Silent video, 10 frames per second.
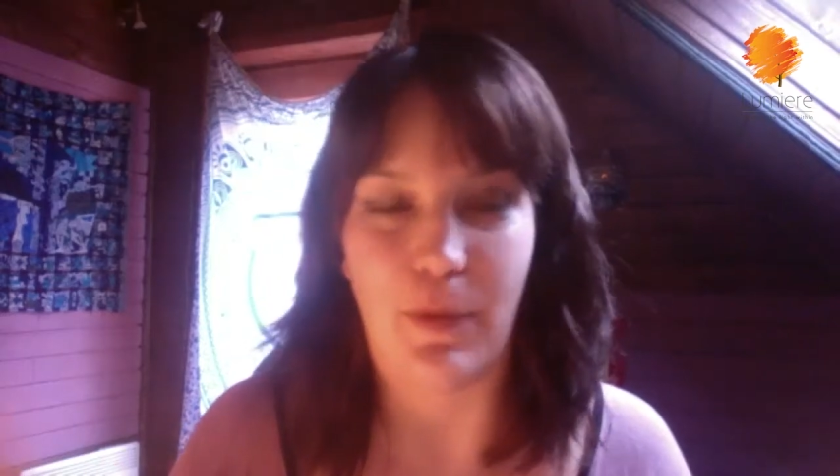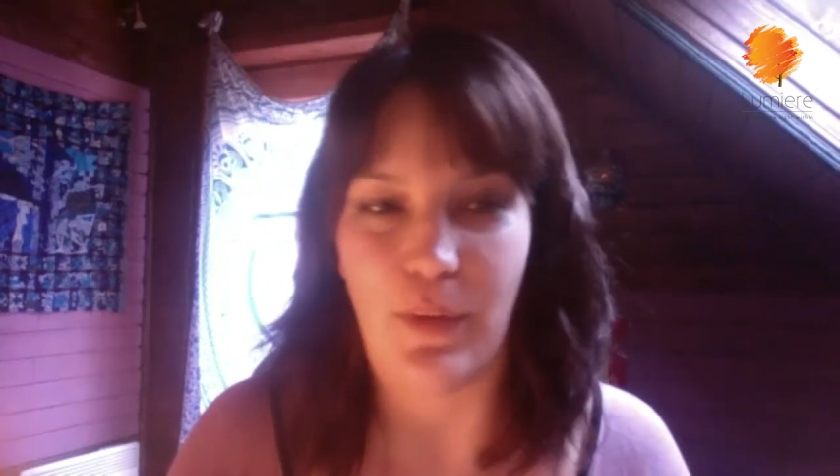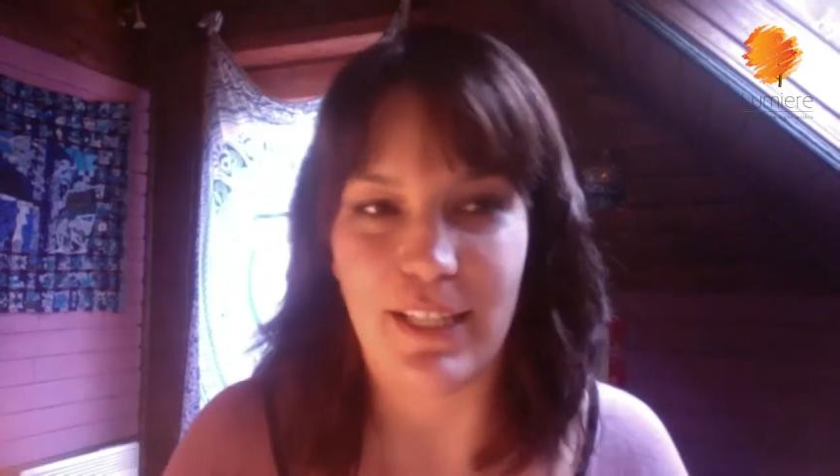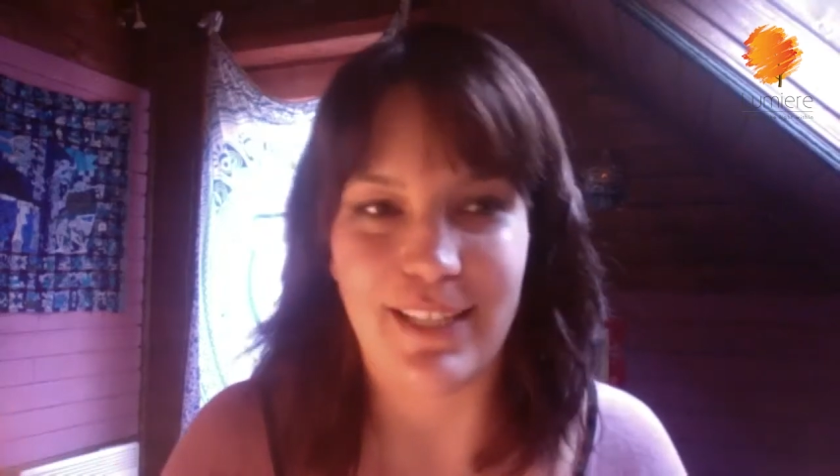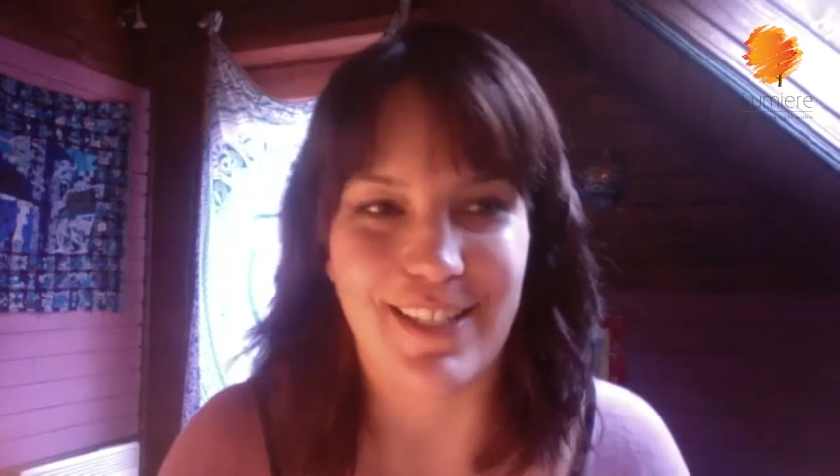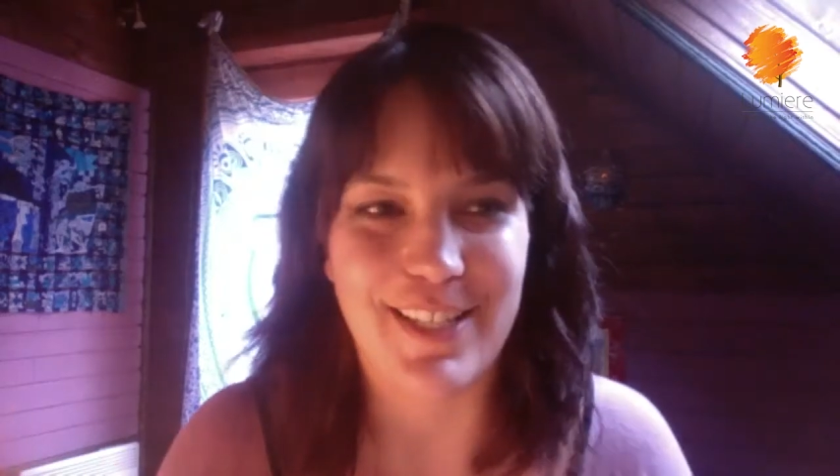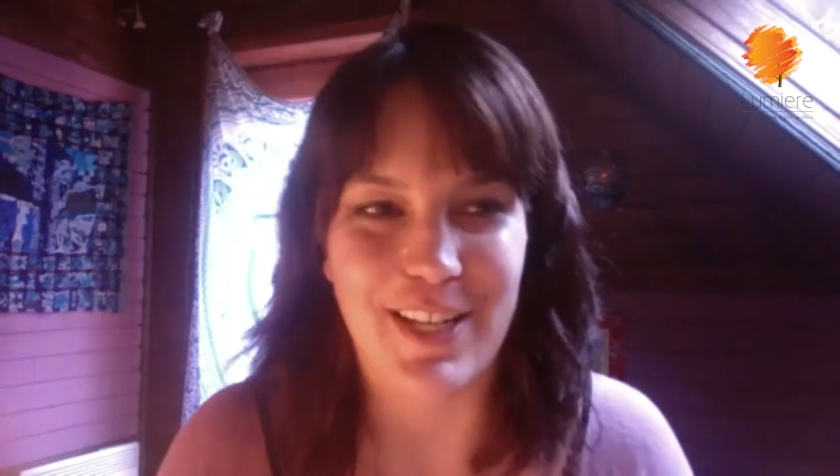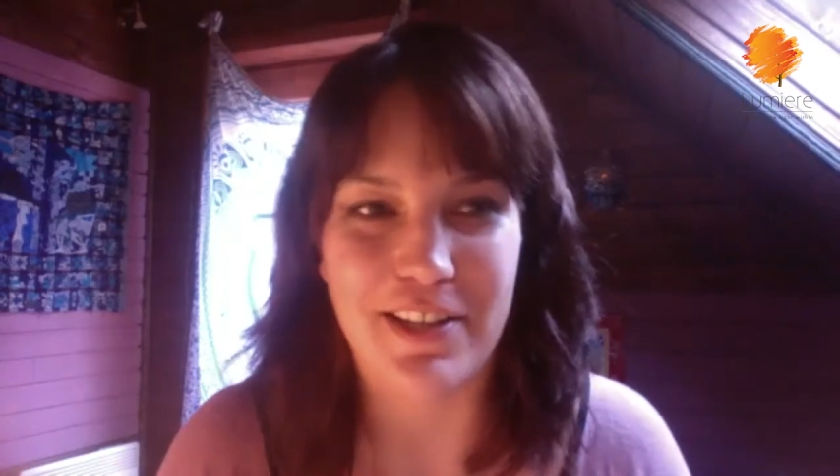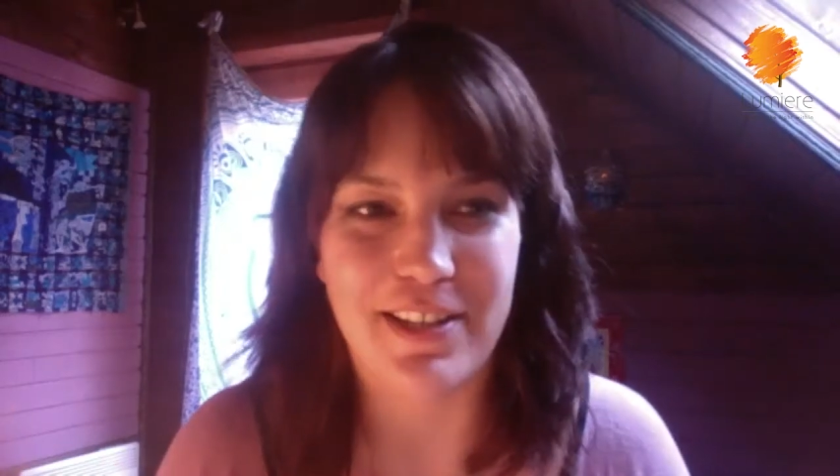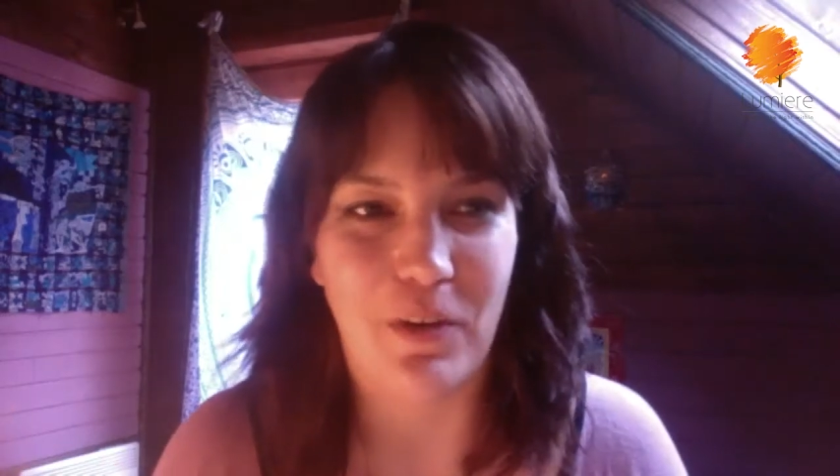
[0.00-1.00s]
well, that does
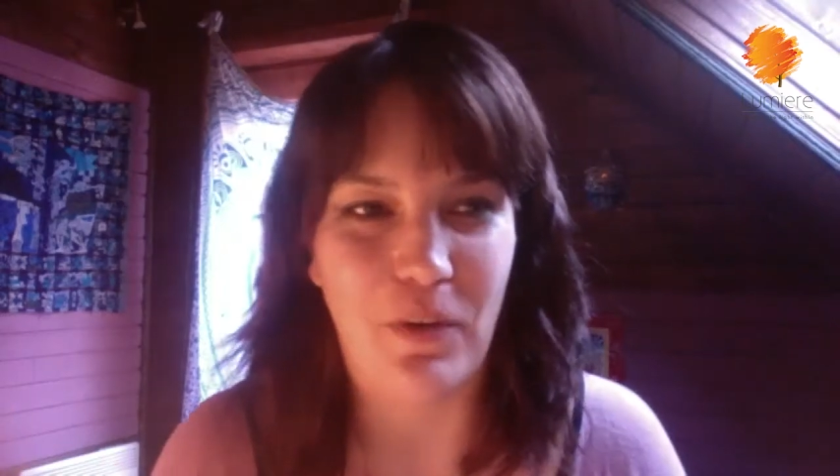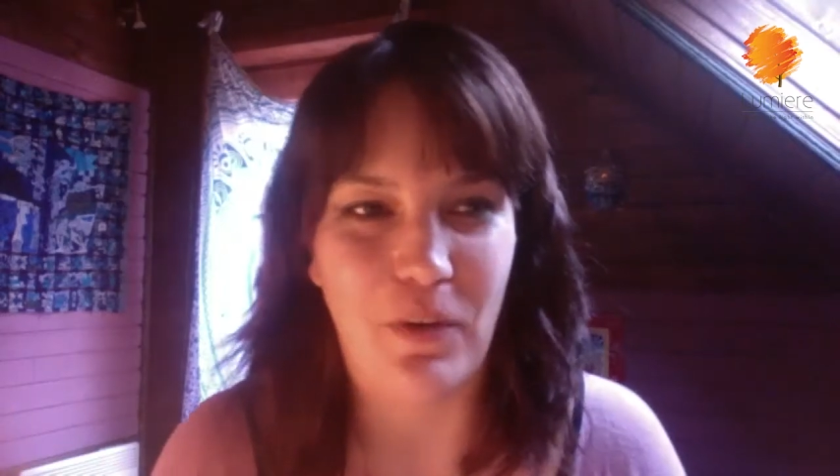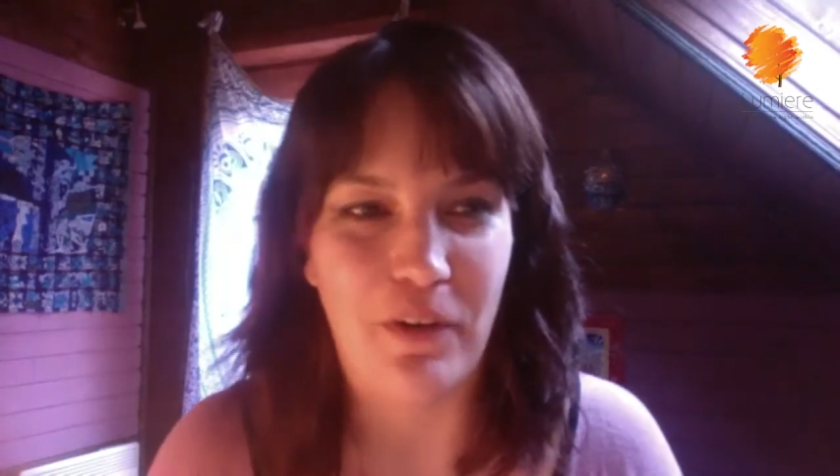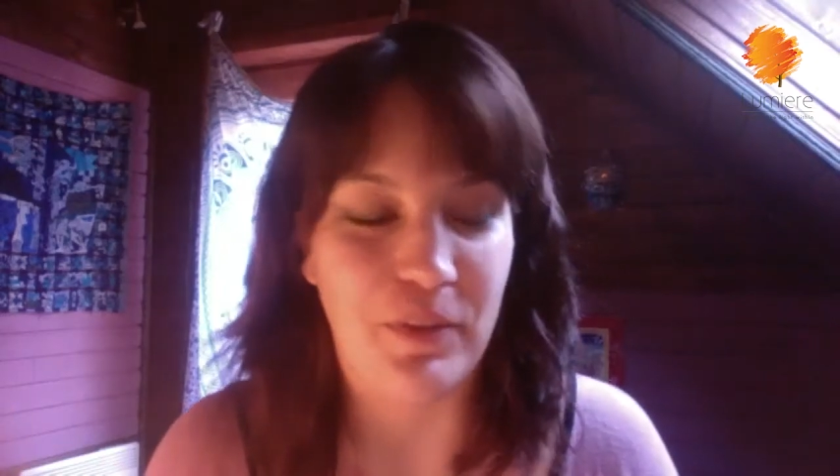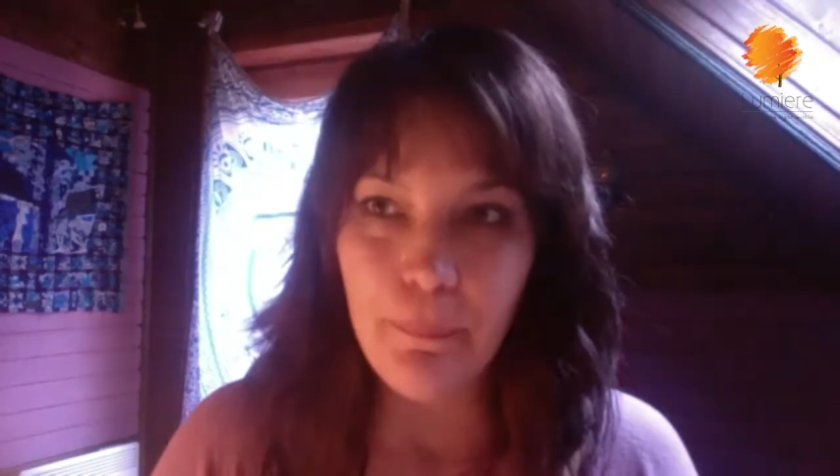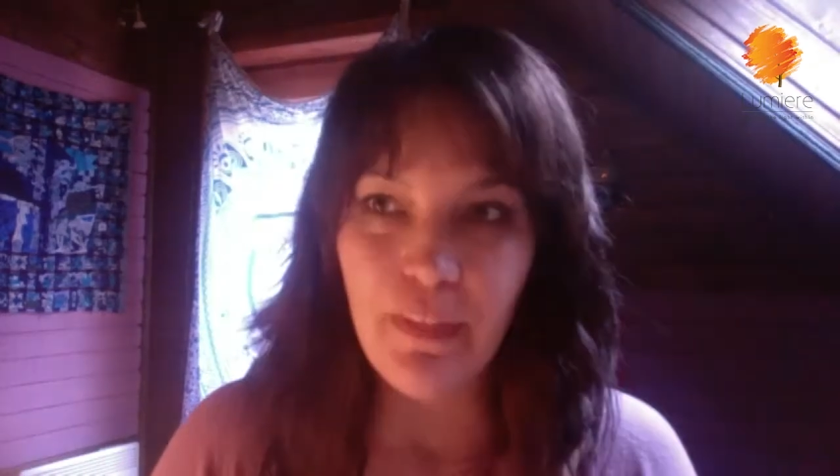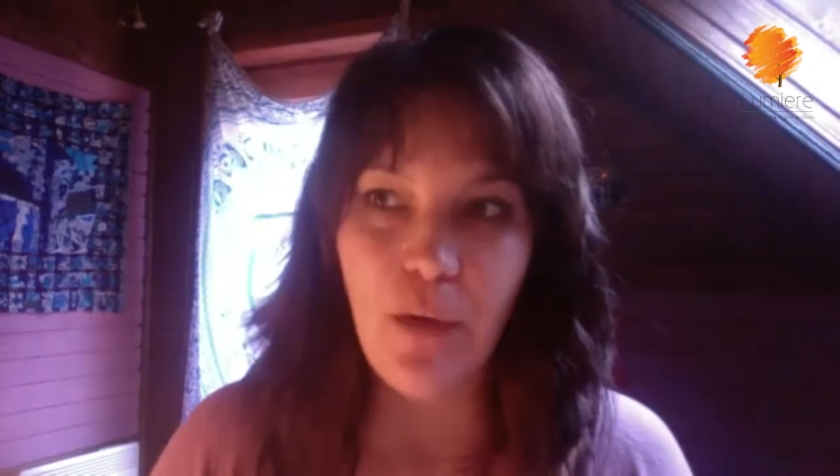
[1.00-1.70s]
not sit well with me.